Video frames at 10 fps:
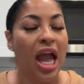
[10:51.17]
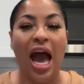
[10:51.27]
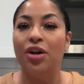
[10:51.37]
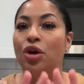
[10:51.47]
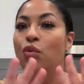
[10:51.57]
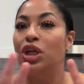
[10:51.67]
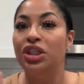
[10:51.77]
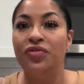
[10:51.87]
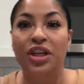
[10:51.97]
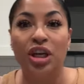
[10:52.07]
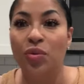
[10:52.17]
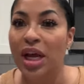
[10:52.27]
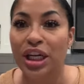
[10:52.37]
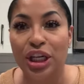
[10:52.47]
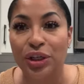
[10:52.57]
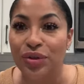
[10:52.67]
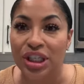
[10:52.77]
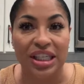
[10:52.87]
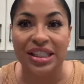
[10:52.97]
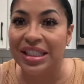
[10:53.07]
I don't know what she finna get ready to do. She
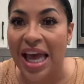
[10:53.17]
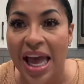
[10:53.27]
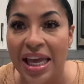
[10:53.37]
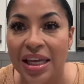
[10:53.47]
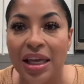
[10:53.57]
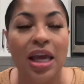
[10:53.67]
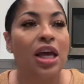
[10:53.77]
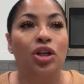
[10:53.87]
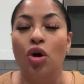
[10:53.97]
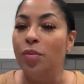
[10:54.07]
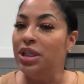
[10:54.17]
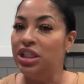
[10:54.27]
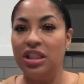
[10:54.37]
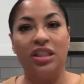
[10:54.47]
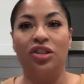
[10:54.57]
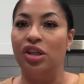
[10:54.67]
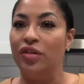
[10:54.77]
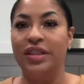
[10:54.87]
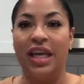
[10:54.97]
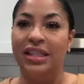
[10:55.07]
didn't say. Normally she, you know,
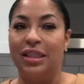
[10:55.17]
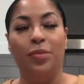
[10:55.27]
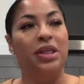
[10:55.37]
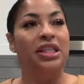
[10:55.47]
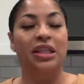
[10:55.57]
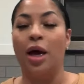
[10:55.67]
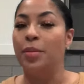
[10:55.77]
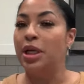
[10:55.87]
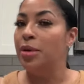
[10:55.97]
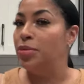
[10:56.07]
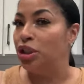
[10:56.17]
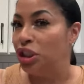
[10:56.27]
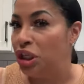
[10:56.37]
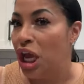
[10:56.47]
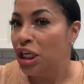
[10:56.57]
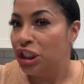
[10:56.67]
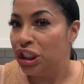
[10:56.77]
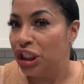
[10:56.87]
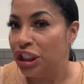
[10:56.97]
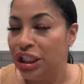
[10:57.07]
say something is coming up, but she,
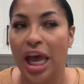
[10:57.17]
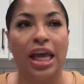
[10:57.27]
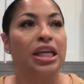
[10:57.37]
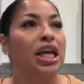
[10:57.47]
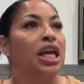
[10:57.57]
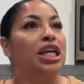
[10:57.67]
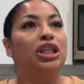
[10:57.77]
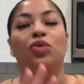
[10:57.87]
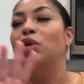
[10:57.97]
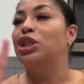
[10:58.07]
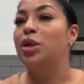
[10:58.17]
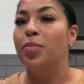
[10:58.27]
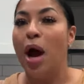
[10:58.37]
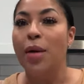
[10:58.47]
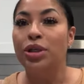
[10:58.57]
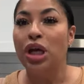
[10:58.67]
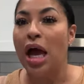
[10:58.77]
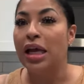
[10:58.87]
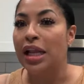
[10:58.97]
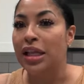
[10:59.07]
she ain't say. She went to the
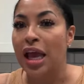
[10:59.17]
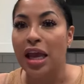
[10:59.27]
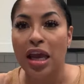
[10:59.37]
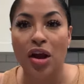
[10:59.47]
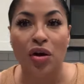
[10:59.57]
barbershop, got the hair